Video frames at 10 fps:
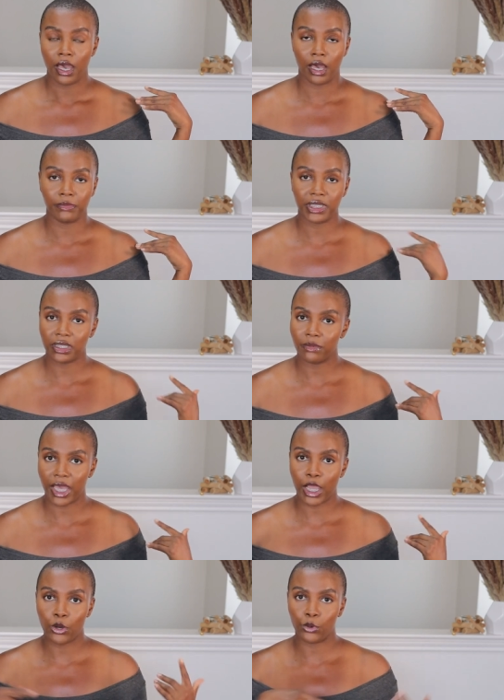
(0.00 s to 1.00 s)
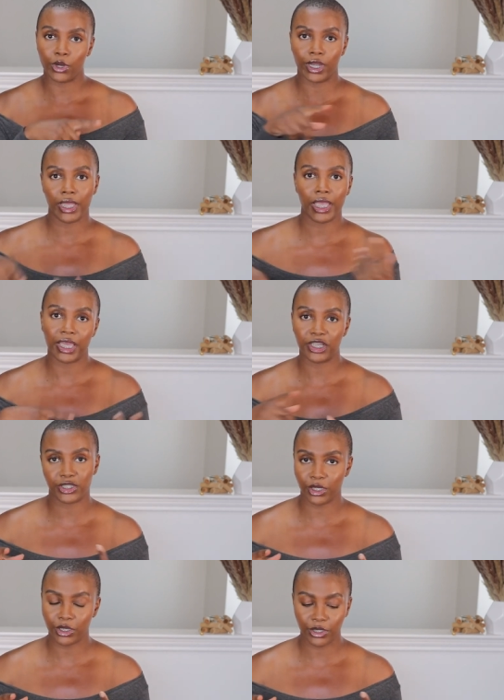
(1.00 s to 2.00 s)
um, to the back or in a
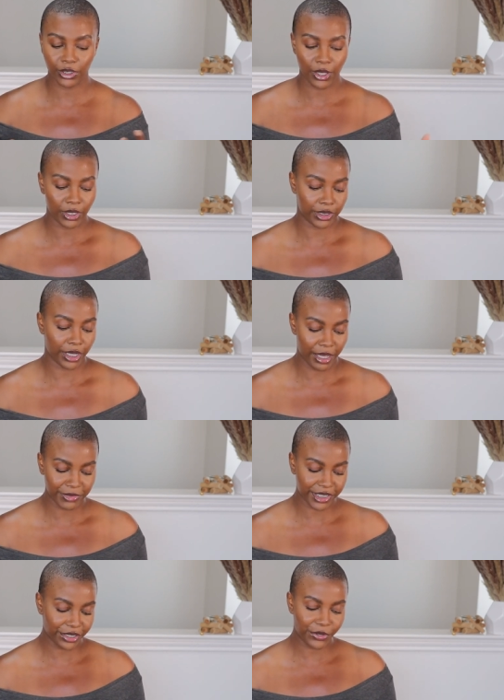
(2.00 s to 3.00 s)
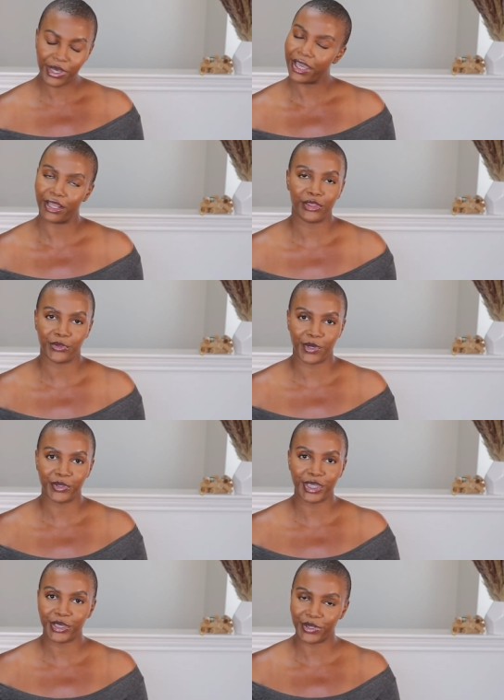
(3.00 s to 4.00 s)
circle. So I'm just gonna go ahead and throw
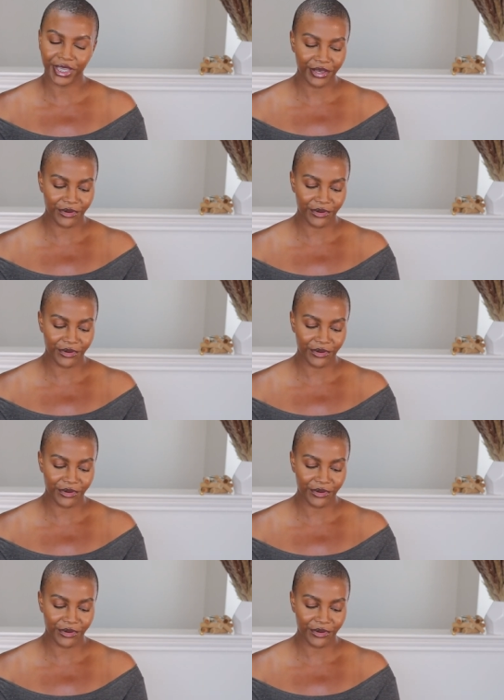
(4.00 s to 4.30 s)
the unit